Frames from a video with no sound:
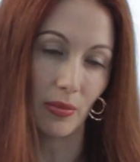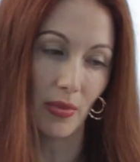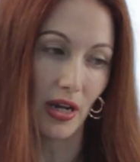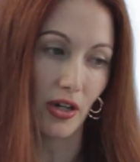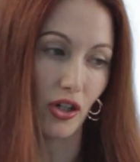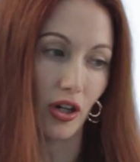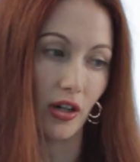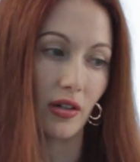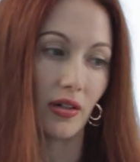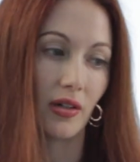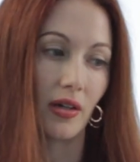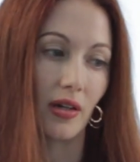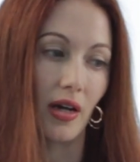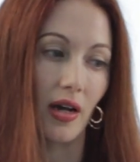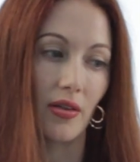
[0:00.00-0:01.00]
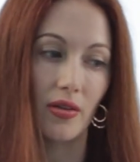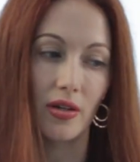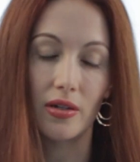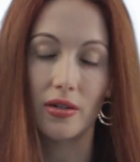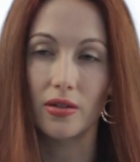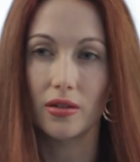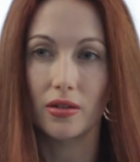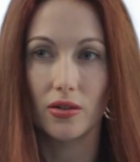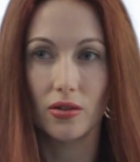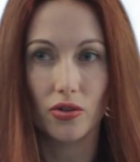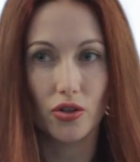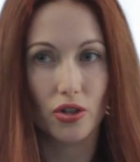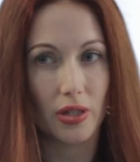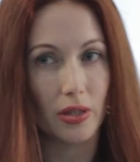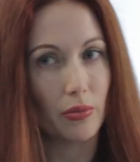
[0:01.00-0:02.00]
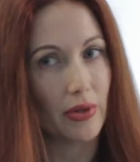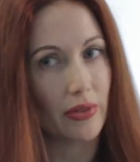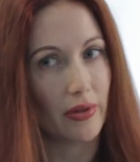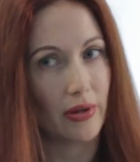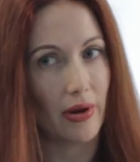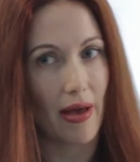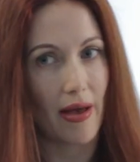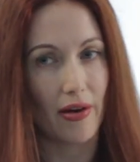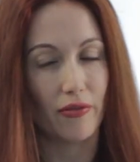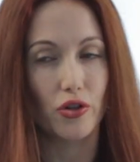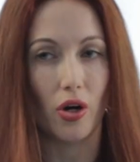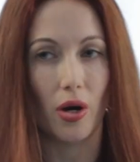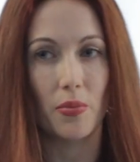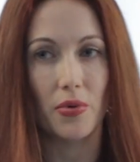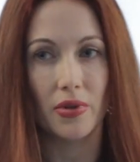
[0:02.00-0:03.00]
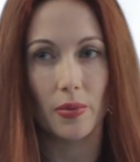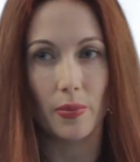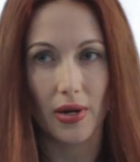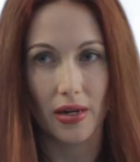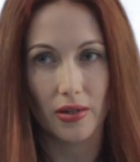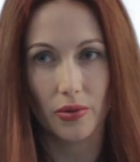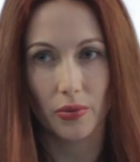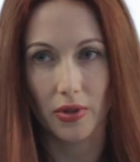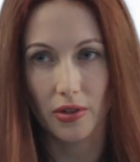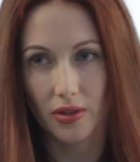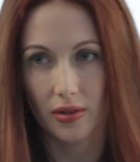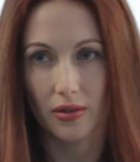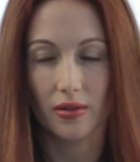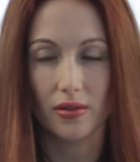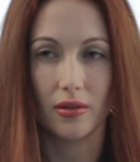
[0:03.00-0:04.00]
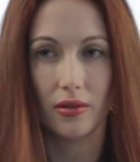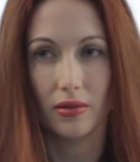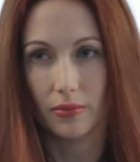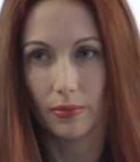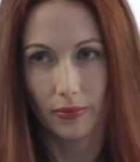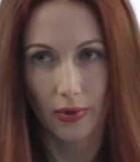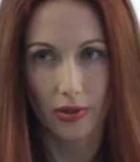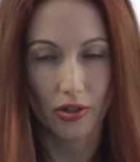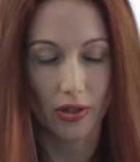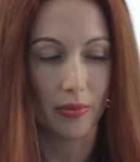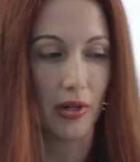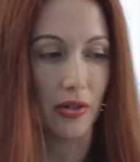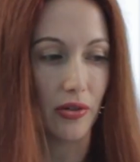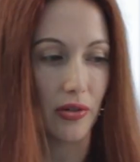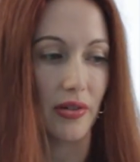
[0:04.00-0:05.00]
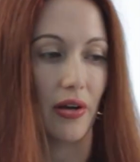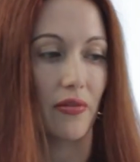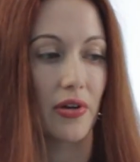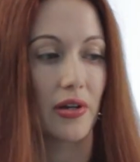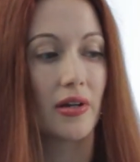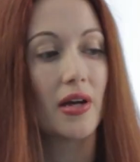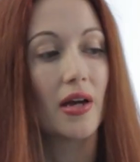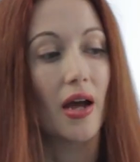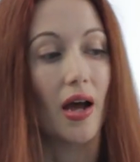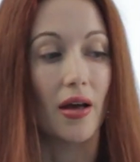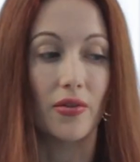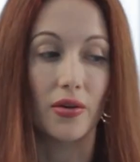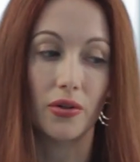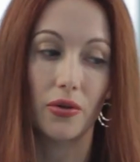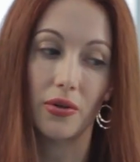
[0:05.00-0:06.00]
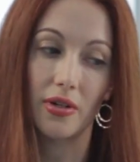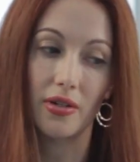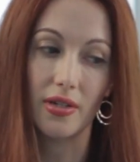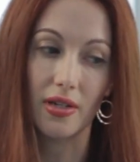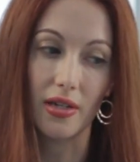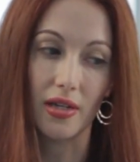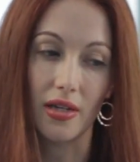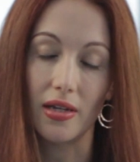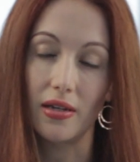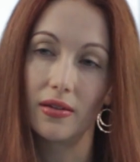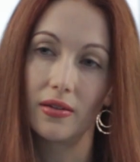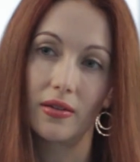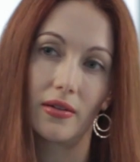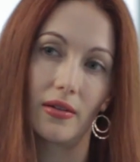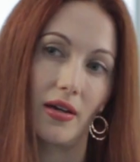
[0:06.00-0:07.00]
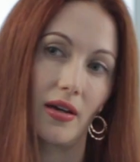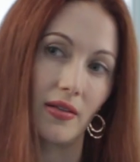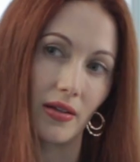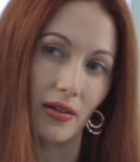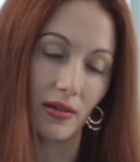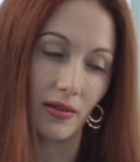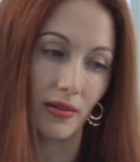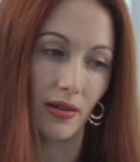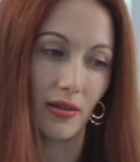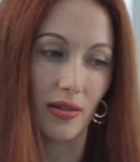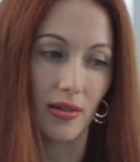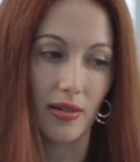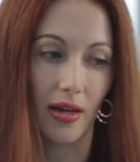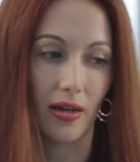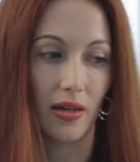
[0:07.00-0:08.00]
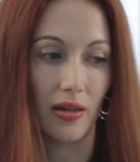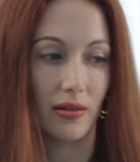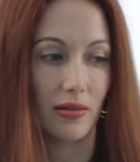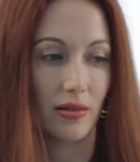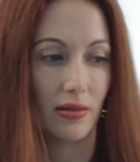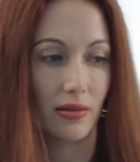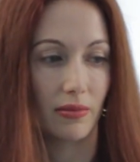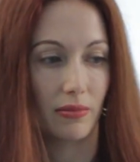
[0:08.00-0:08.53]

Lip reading: major, and then G with an F sharp in the bass, which is a G major 7, and then going to E. And then in the second